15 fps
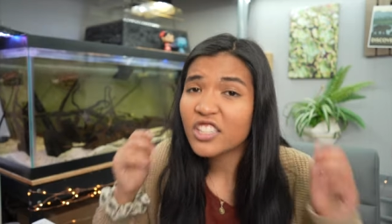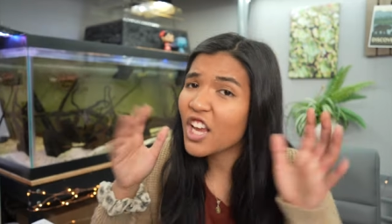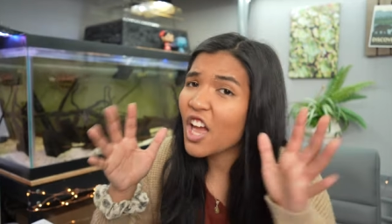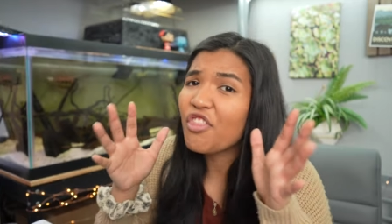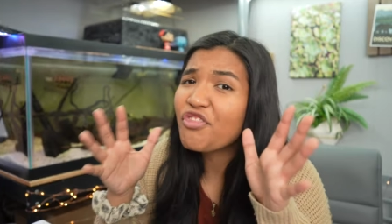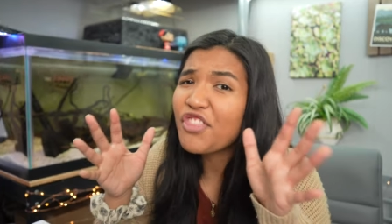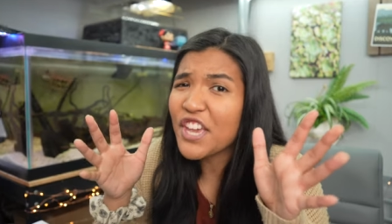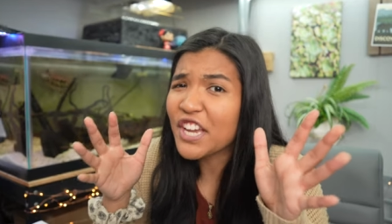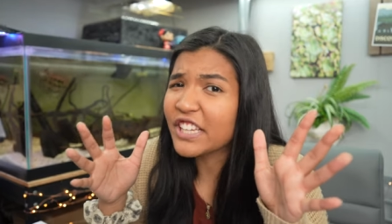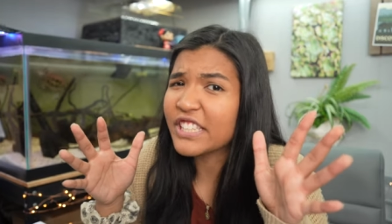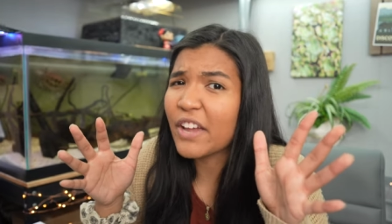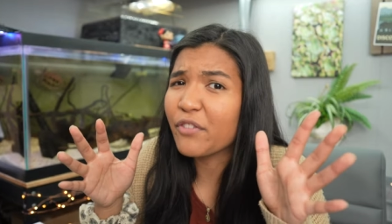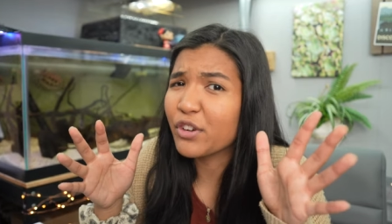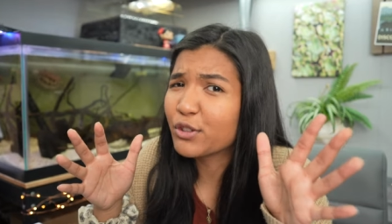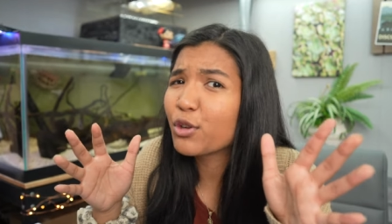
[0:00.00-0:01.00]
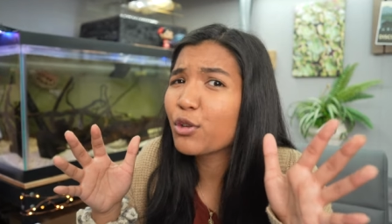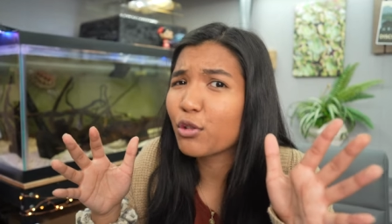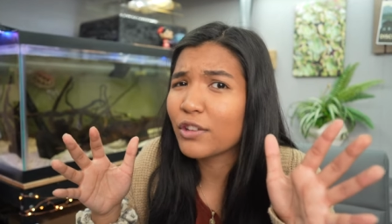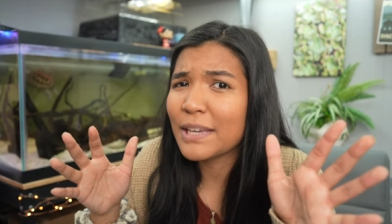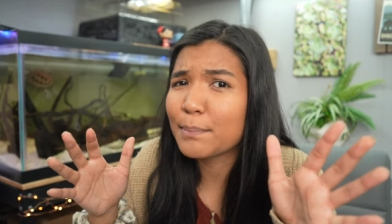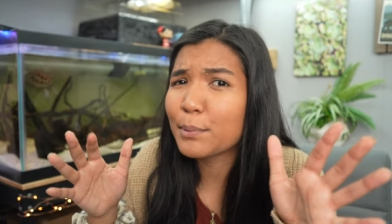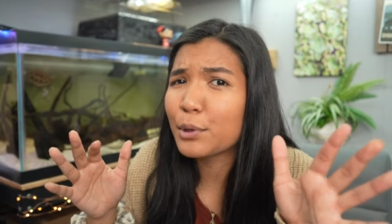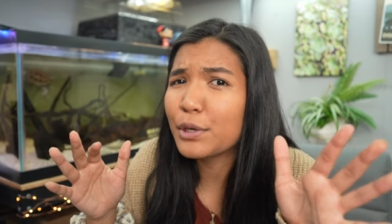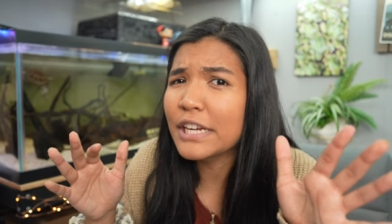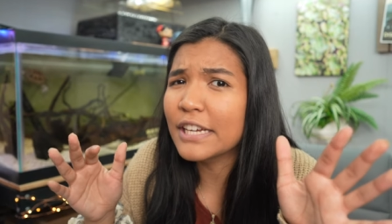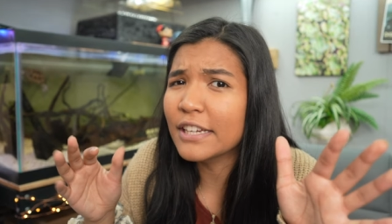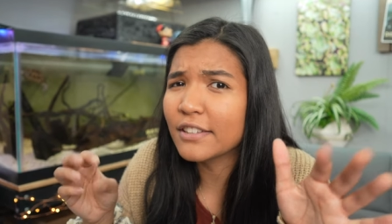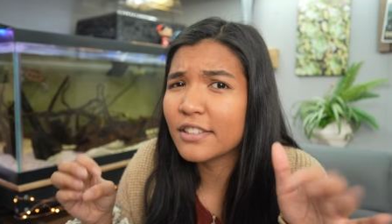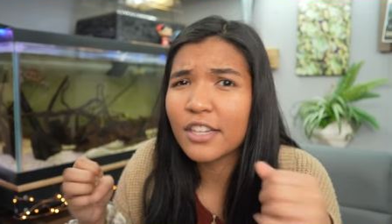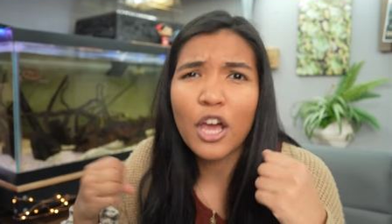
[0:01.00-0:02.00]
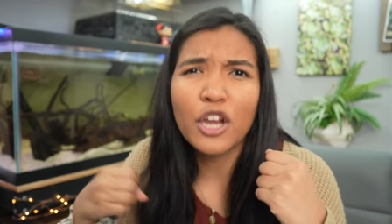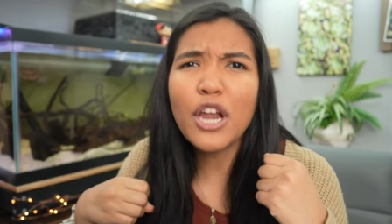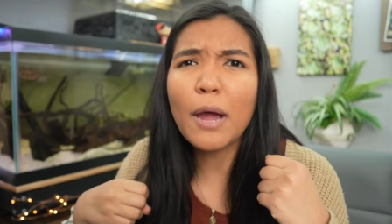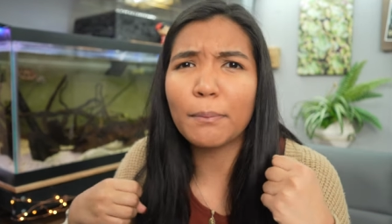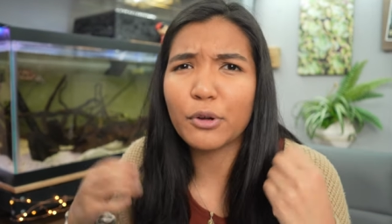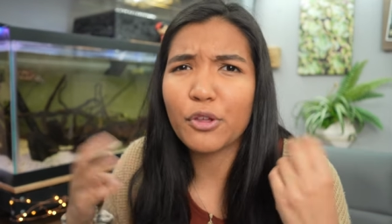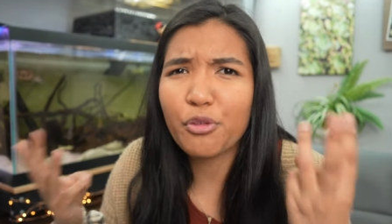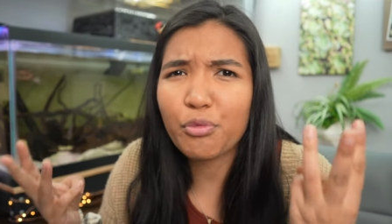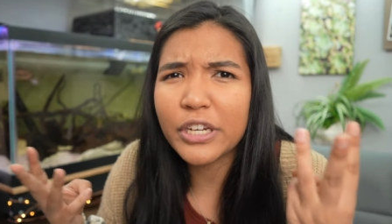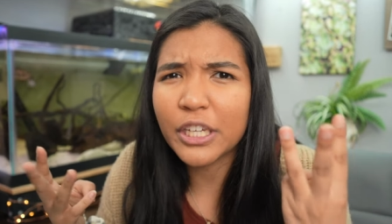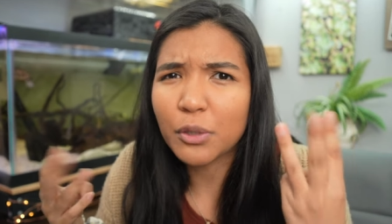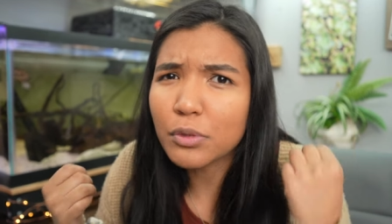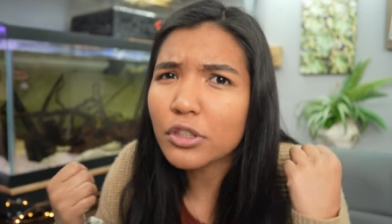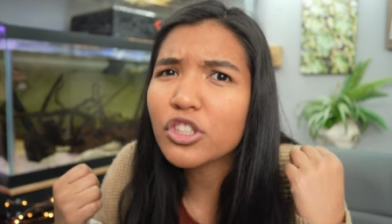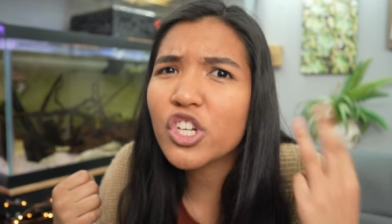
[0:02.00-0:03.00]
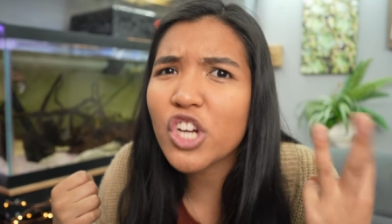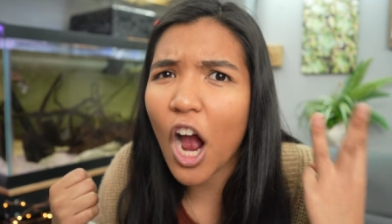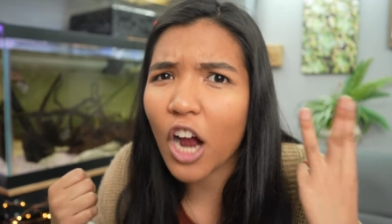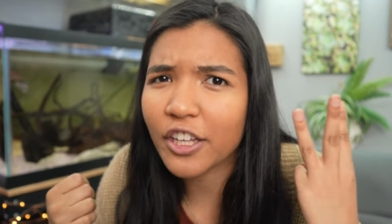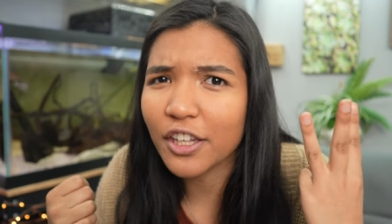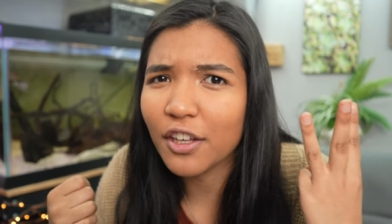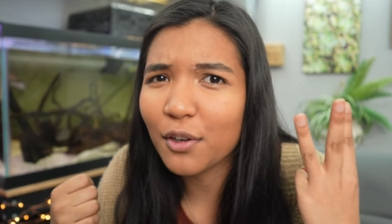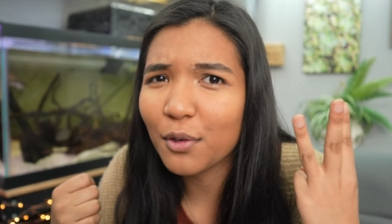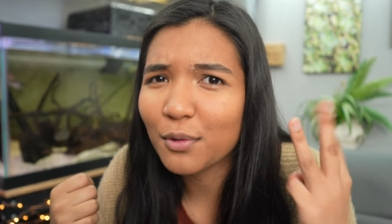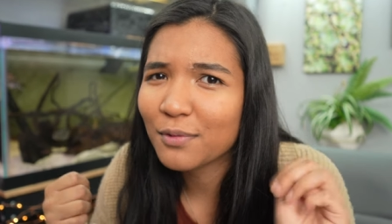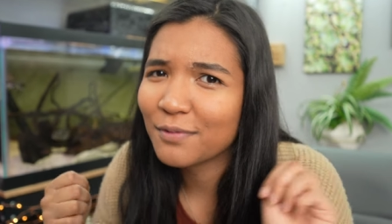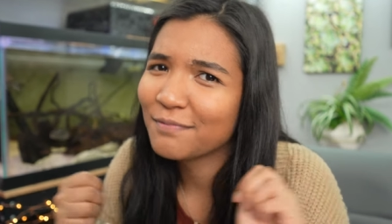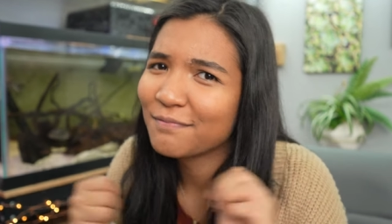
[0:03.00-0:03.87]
10 things every turtle keeper needs. Number 3 will shock you.